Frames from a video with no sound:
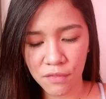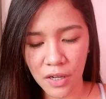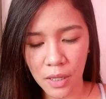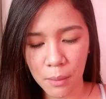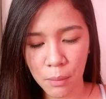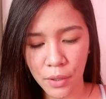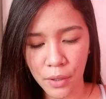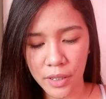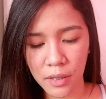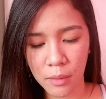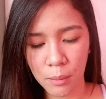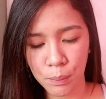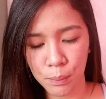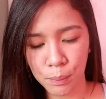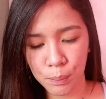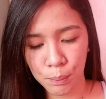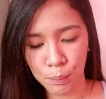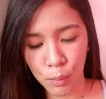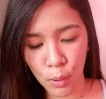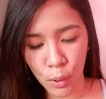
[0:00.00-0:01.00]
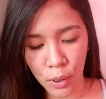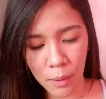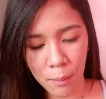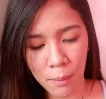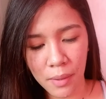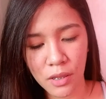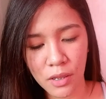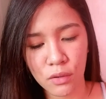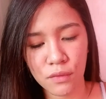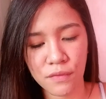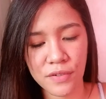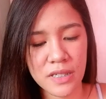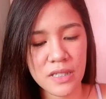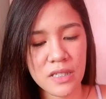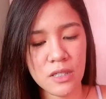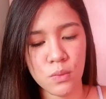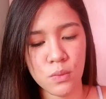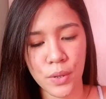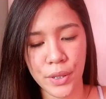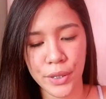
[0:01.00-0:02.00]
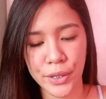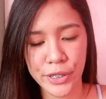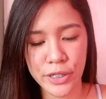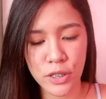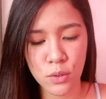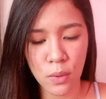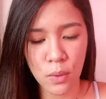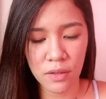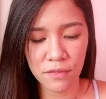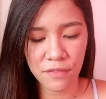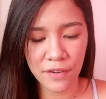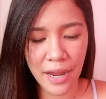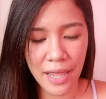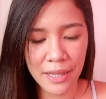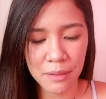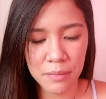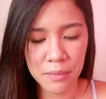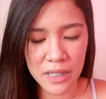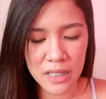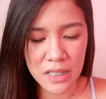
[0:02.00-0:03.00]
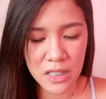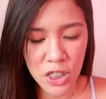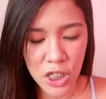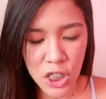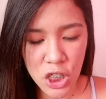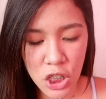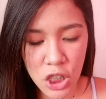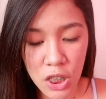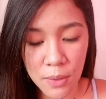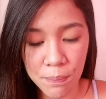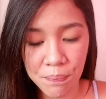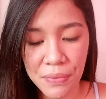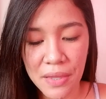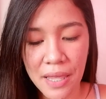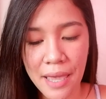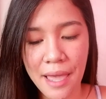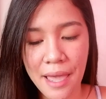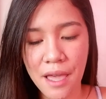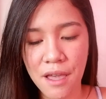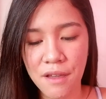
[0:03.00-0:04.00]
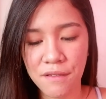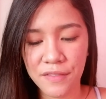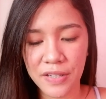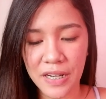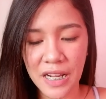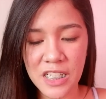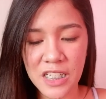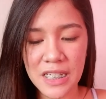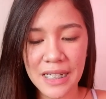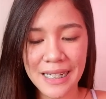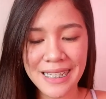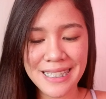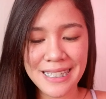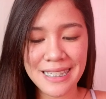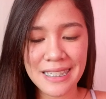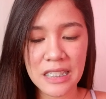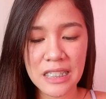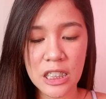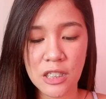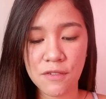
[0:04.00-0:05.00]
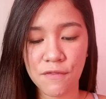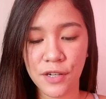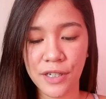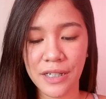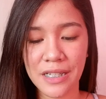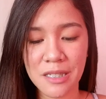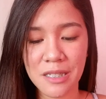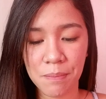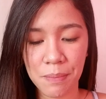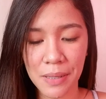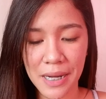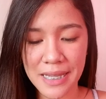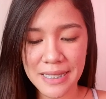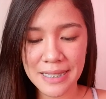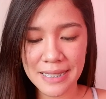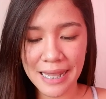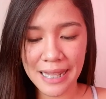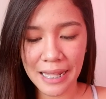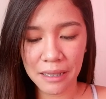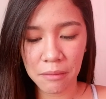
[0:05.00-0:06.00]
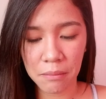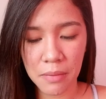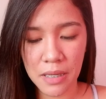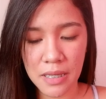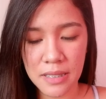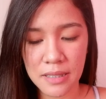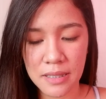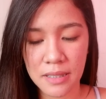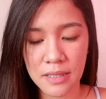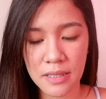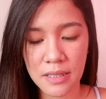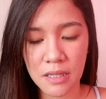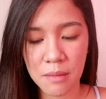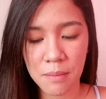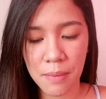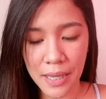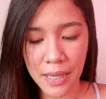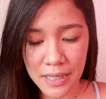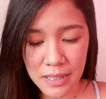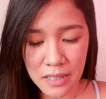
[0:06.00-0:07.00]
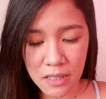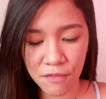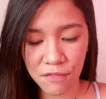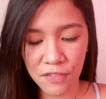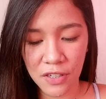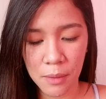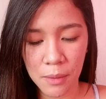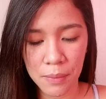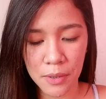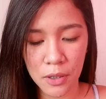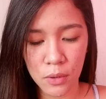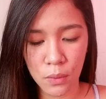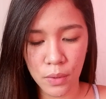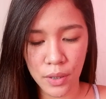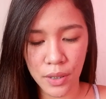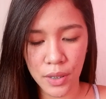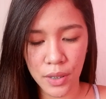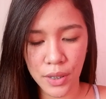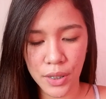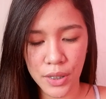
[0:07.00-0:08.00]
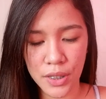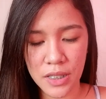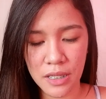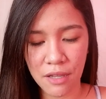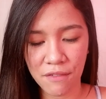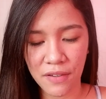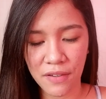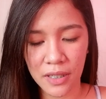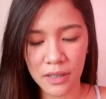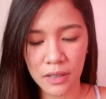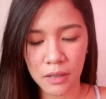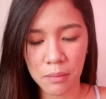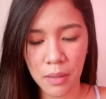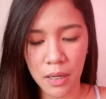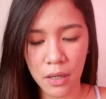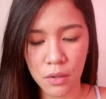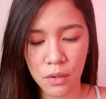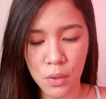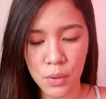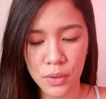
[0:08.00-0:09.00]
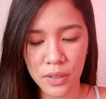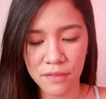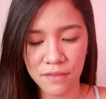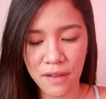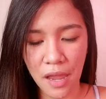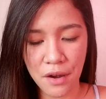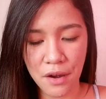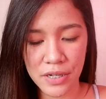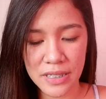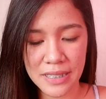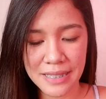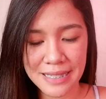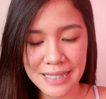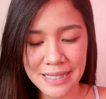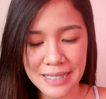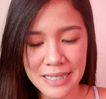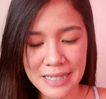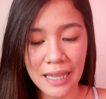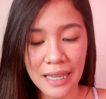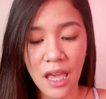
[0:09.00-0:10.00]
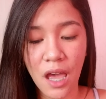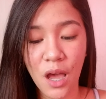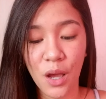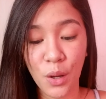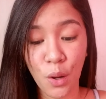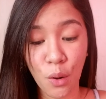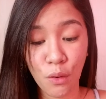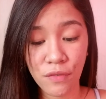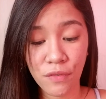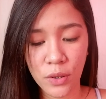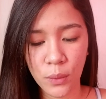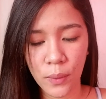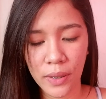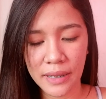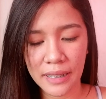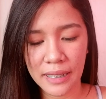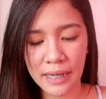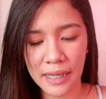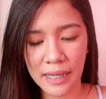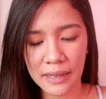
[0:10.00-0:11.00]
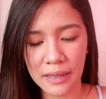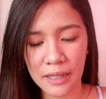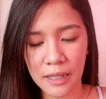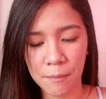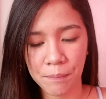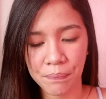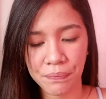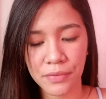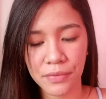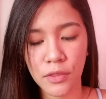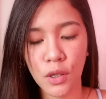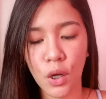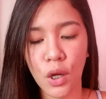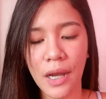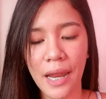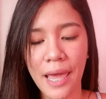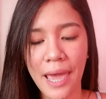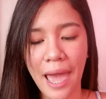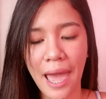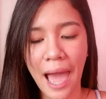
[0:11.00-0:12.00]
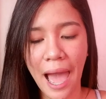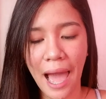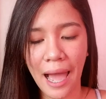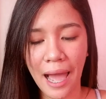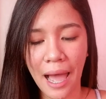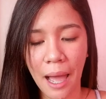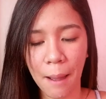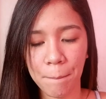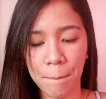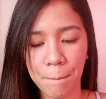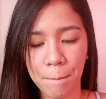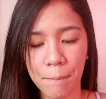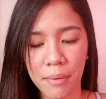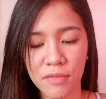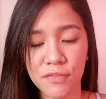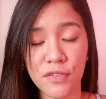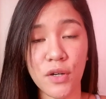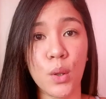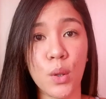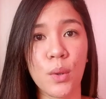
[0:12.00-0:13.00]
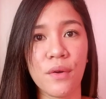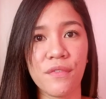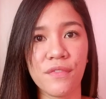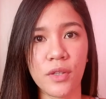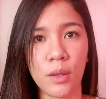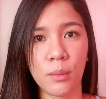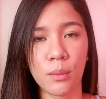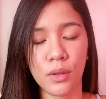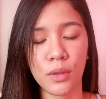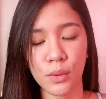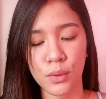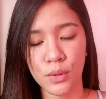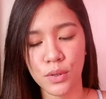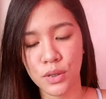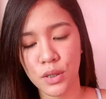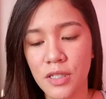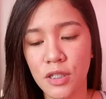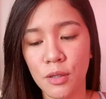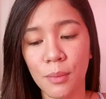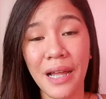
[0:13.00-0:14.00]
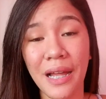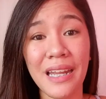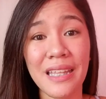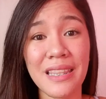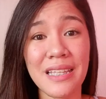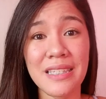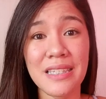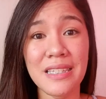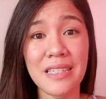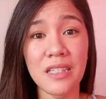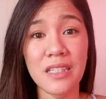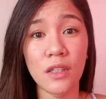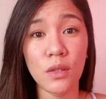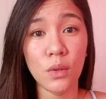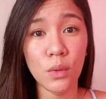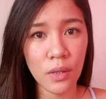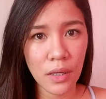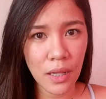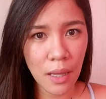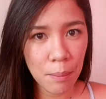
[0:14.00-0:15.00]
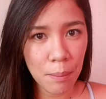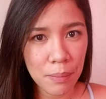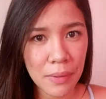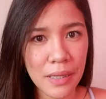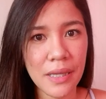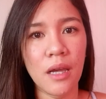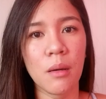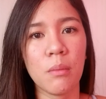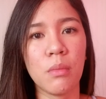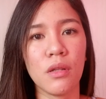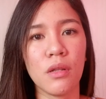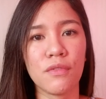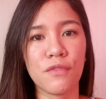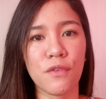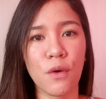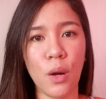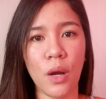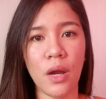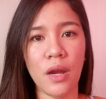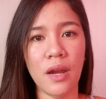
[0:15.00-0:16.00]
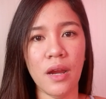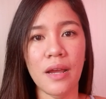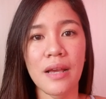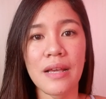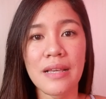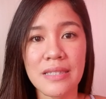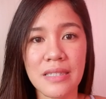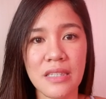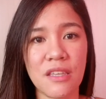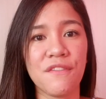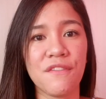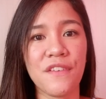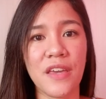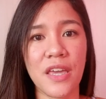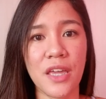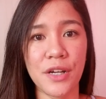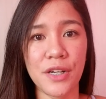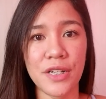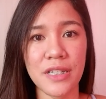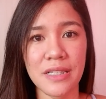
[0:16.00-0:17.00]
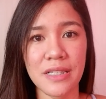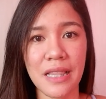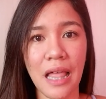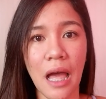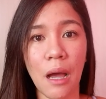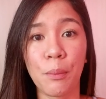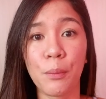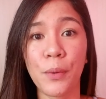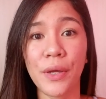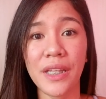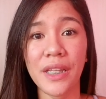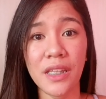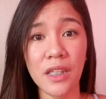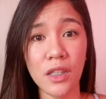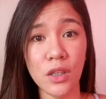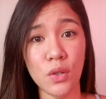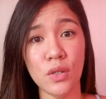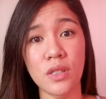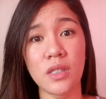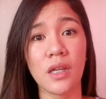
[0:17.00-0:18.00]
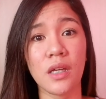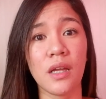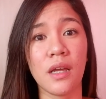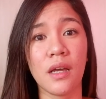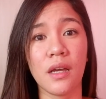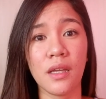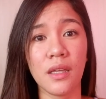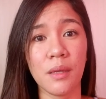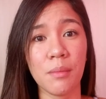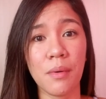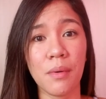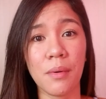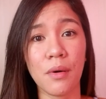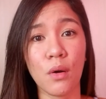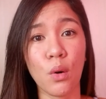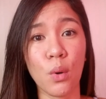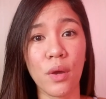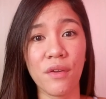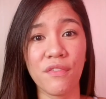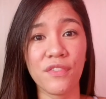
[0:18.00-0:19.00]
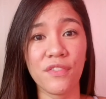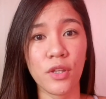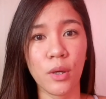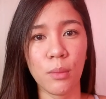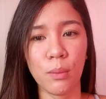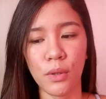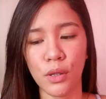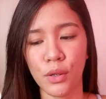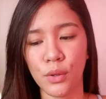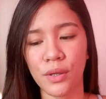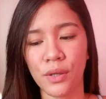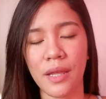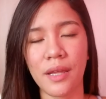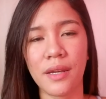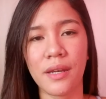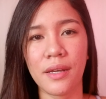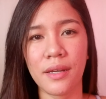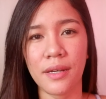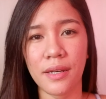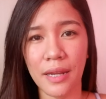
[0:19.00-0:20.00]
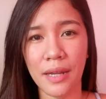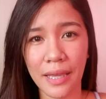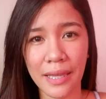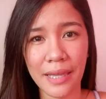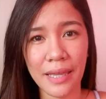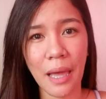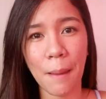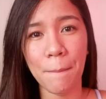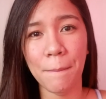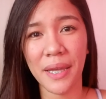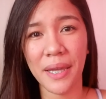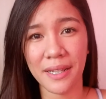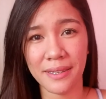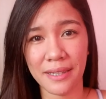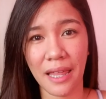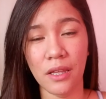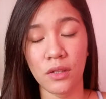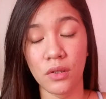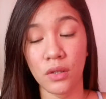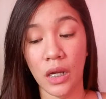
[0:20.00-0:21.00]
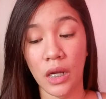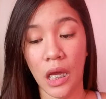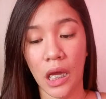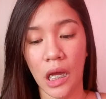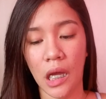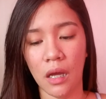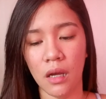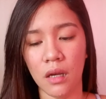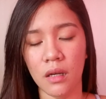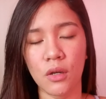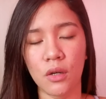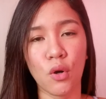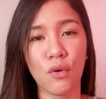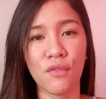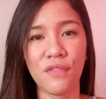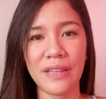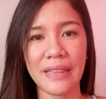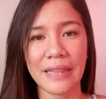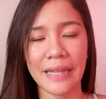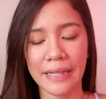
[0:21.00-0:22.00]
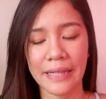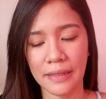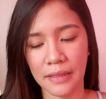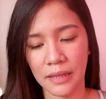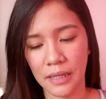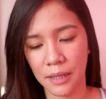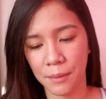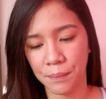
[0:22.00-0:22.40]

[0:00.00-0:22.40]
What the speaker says: of Labor and Employment Overseas Workers Welfare Administration, Financial Assistance for Displaced, Land-based, and Sea-based Filipino Workers Affected by Coronavirus Disease, COVID-19, Dole-Akap for OFWs. So bale, this is not only applicable for seafarers lang, pwede din to sa ibang OFW na naging apektado ng COVID-19.